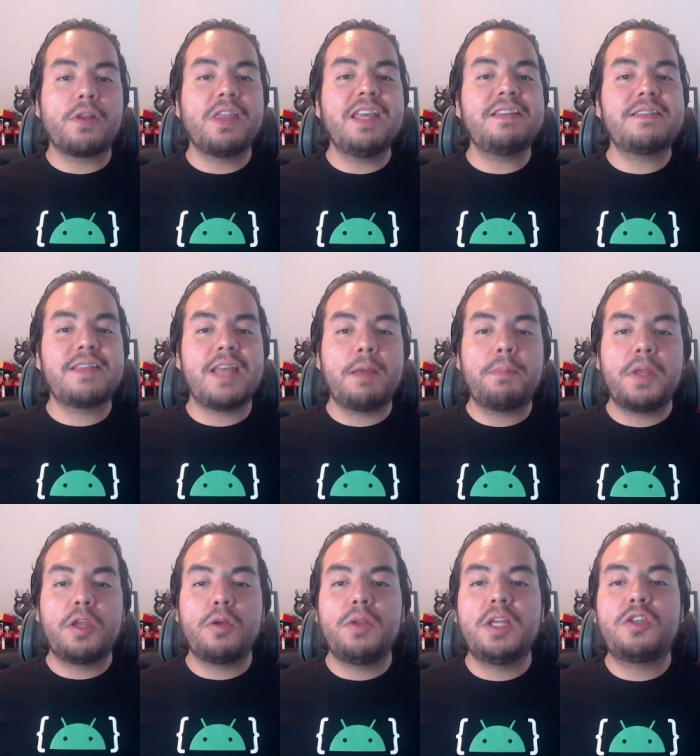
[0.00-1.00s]
this step,
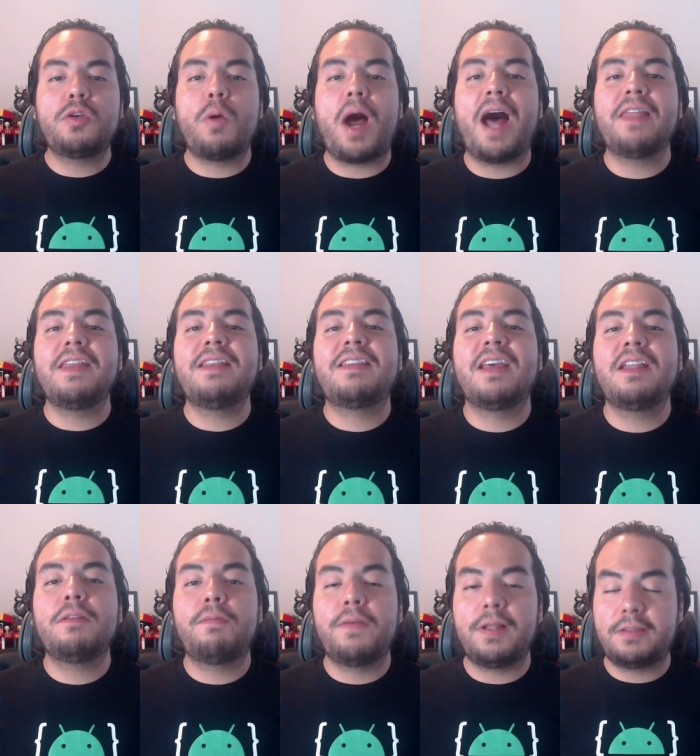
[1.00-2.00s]
you need to add intent
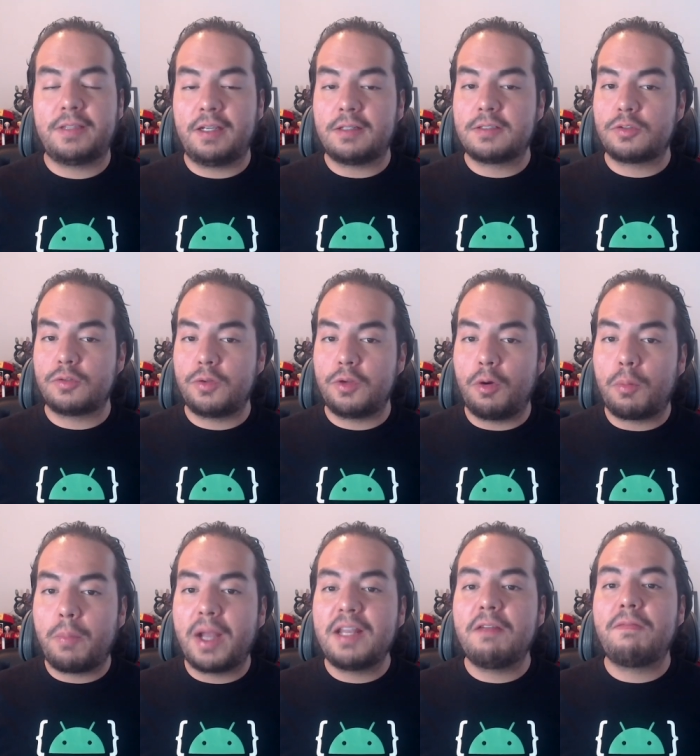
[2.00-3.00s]
filters to your
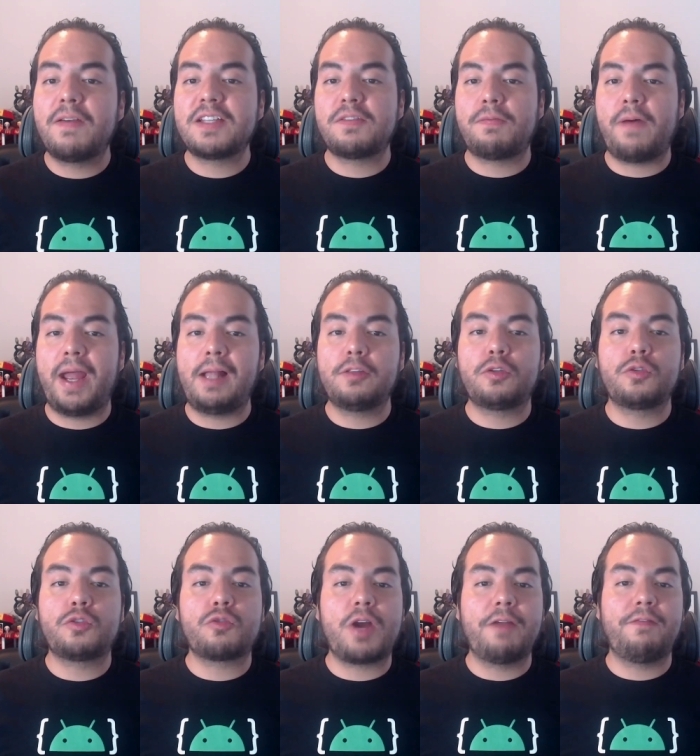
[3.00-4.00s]
manifest file to
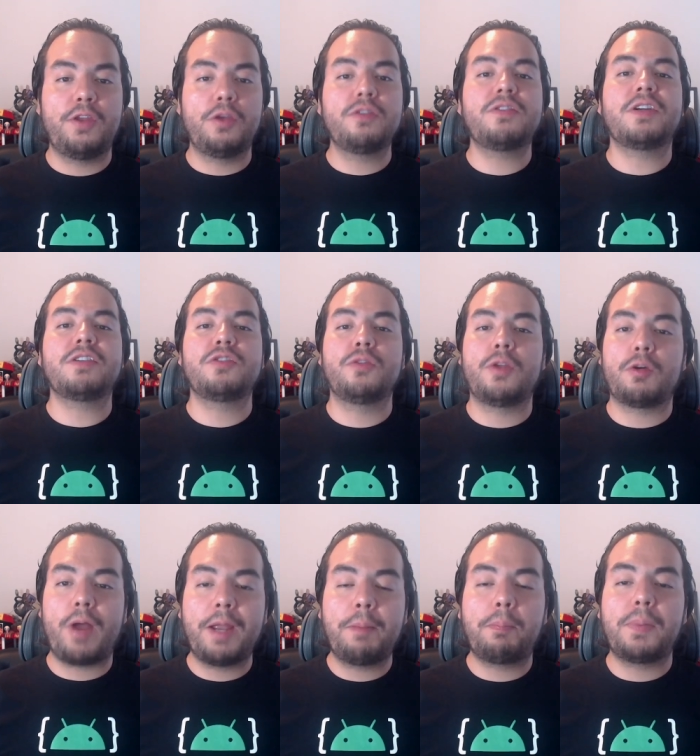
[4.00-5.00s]
drive users to the
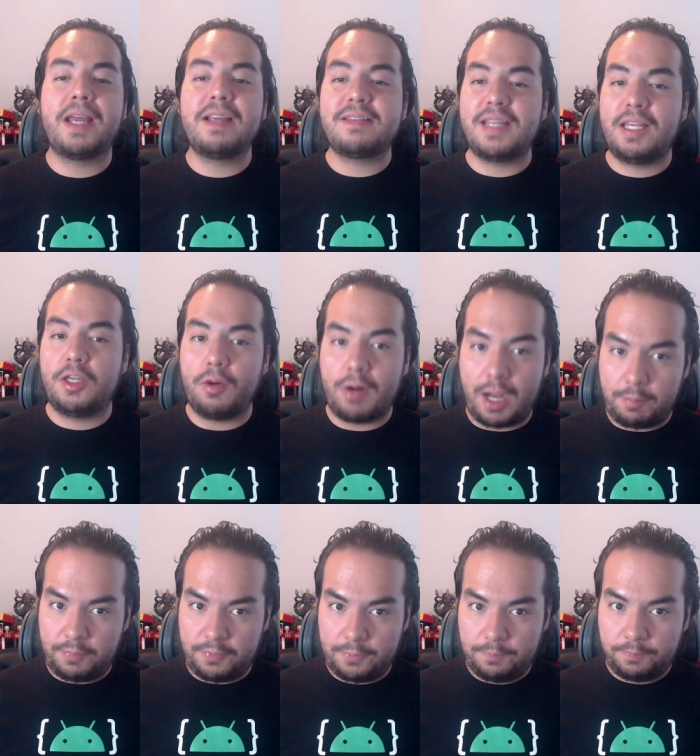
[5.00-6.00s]
right place in your
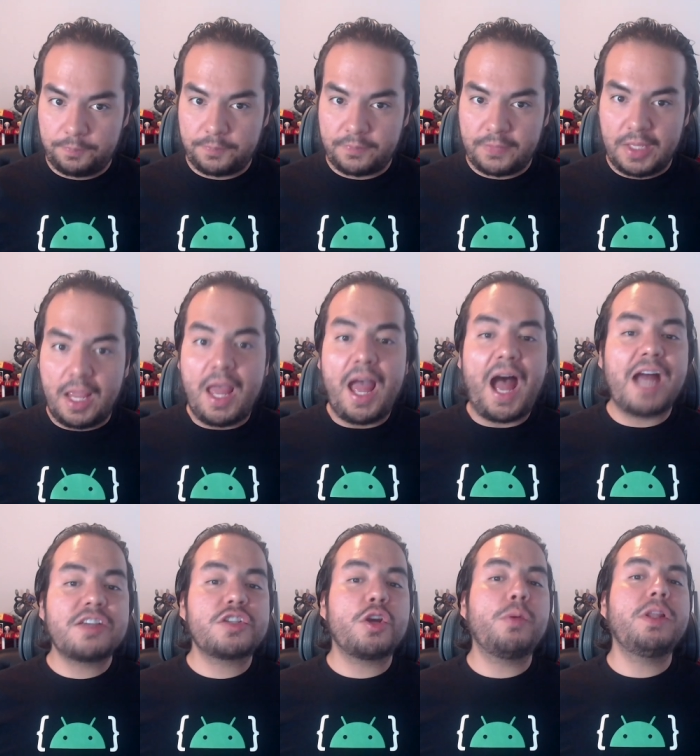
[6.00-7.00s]
app. As
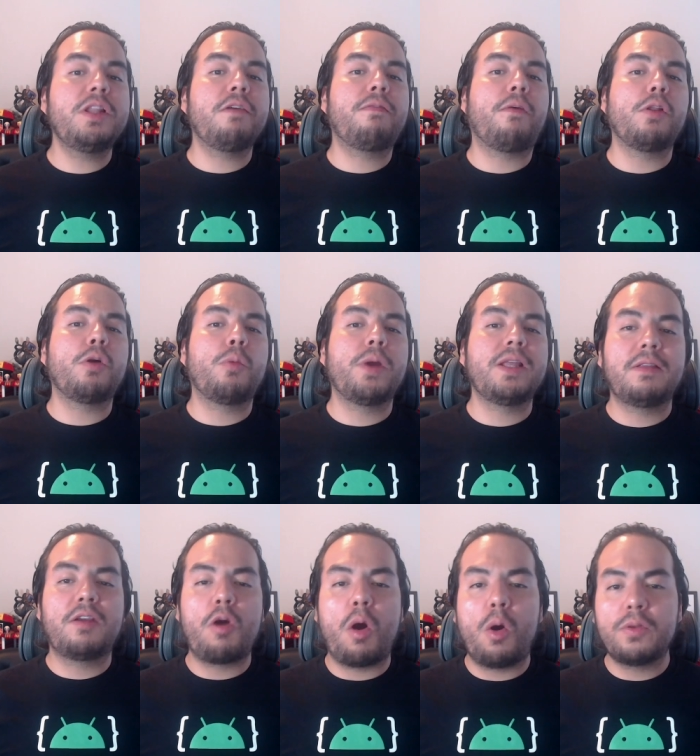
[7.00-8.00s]
shown in the following
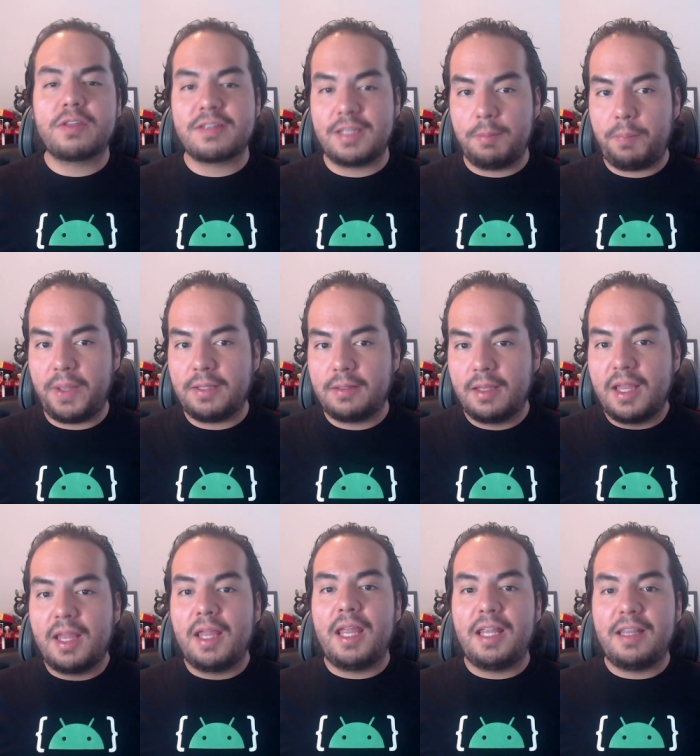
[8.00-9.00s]
code snippet,
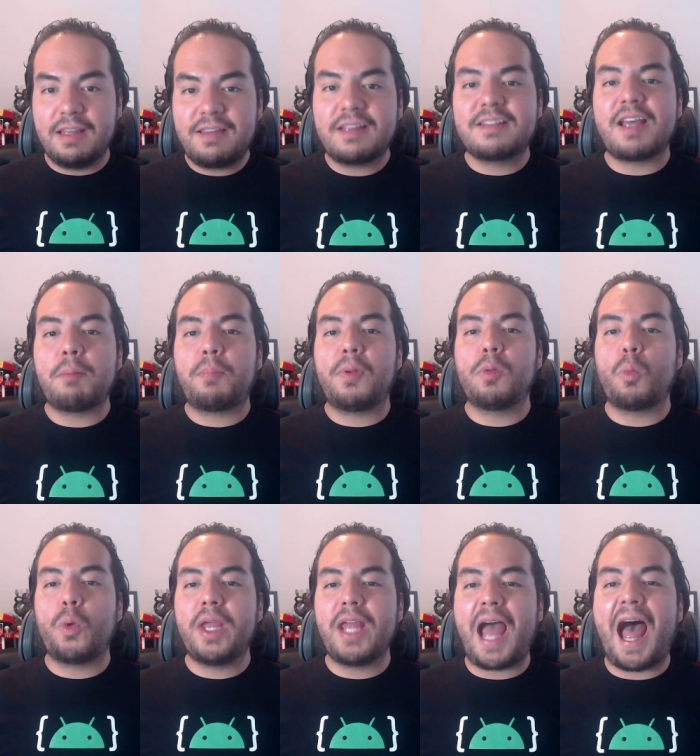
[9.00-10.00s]
in this example,
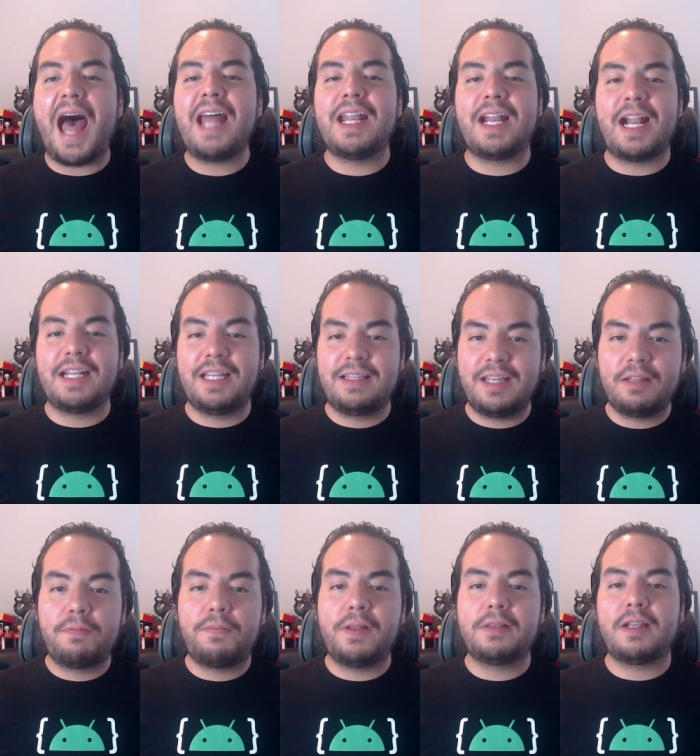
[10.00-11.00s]
we added an intent
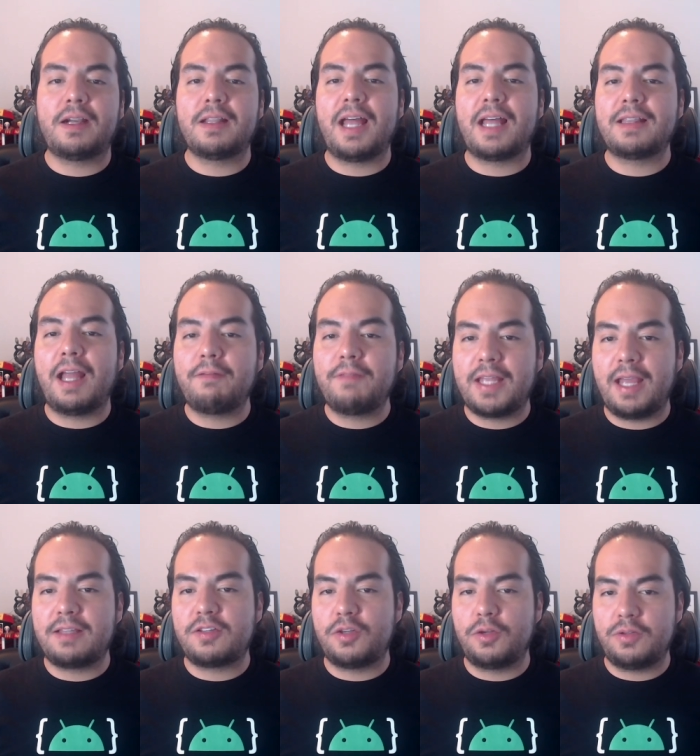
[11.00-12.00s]
filter that
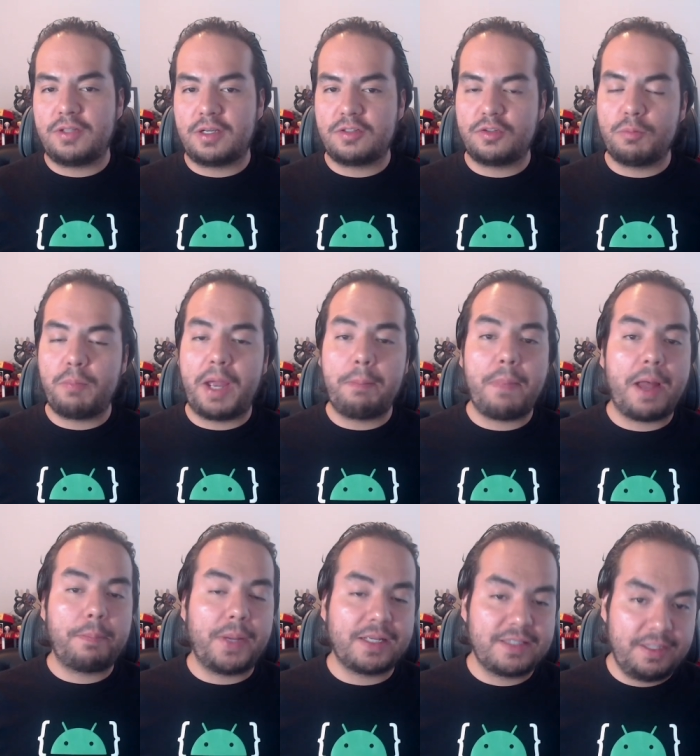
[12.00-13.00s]
navigates users to my
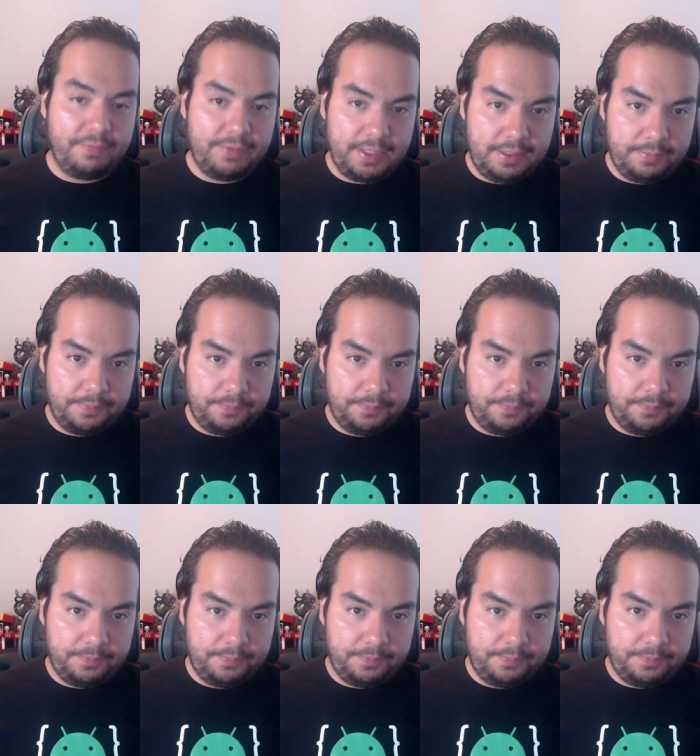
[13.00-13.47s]
map activity.